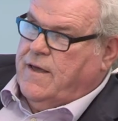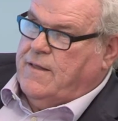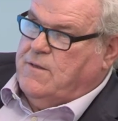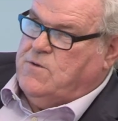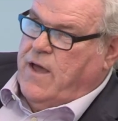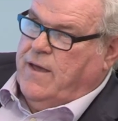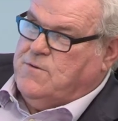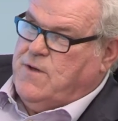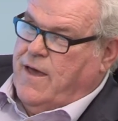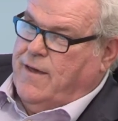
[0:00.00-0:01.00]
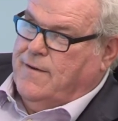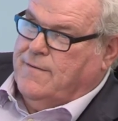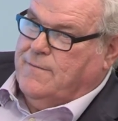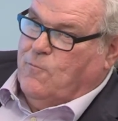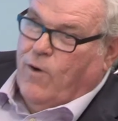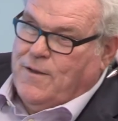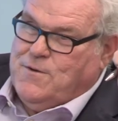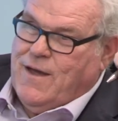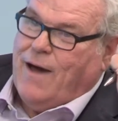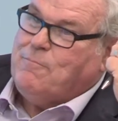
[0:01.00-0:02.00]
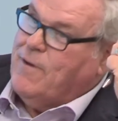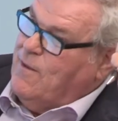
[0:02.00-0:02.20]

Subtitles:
to get to J&J. one shot. But